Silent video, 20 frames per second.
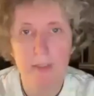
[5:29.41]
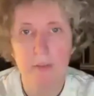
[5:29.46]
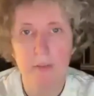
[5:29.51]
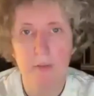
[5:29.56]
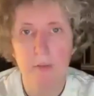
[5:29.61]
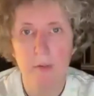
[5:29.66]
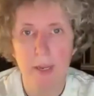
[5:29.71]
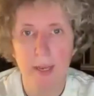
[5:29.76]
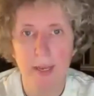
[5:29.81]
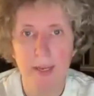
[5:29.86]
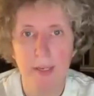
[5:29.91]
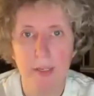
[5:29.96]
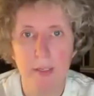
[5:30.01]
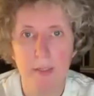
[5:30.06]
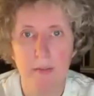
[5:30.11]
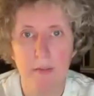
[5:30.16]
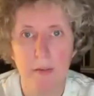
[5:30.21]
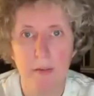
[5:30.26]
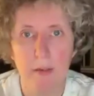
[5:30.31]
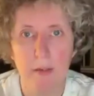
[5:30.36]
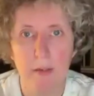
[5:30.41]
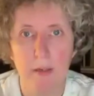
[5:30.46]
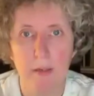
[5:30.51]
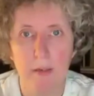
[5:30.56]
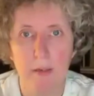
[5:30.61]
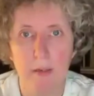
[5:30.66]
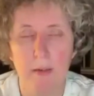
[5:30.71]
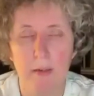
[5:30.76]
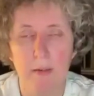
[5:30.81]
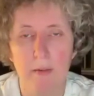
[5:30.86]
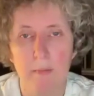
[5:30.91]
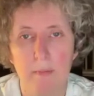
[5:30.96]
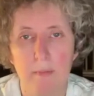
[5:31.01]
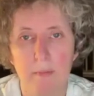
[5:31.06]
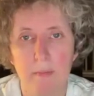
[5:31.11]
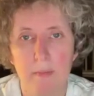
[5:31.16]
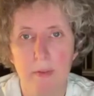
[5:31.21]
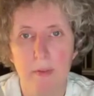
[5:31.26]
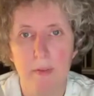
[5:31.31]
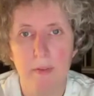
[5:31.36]
like
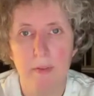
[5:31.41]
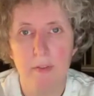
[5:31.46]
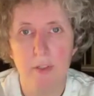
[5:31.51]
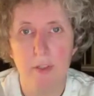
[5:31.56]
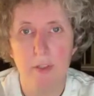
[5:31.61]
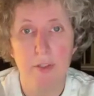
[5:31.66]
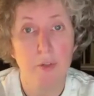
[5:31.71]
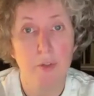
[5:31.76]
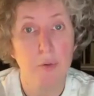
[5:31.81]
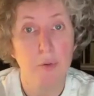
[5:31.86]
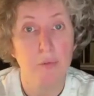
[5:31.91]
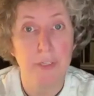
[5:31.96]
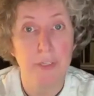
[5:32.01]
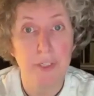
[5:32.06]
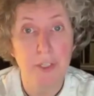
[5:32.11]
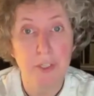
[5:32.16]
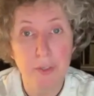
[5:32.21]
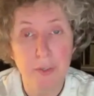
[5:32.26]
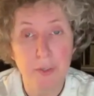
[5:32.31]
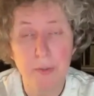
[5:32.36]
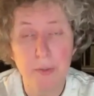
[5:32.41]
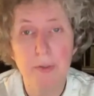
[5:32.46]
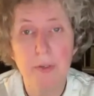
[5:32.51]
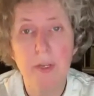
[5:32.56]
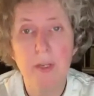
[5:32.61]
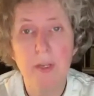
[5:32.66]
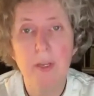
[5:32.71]
SARS-CoV-2,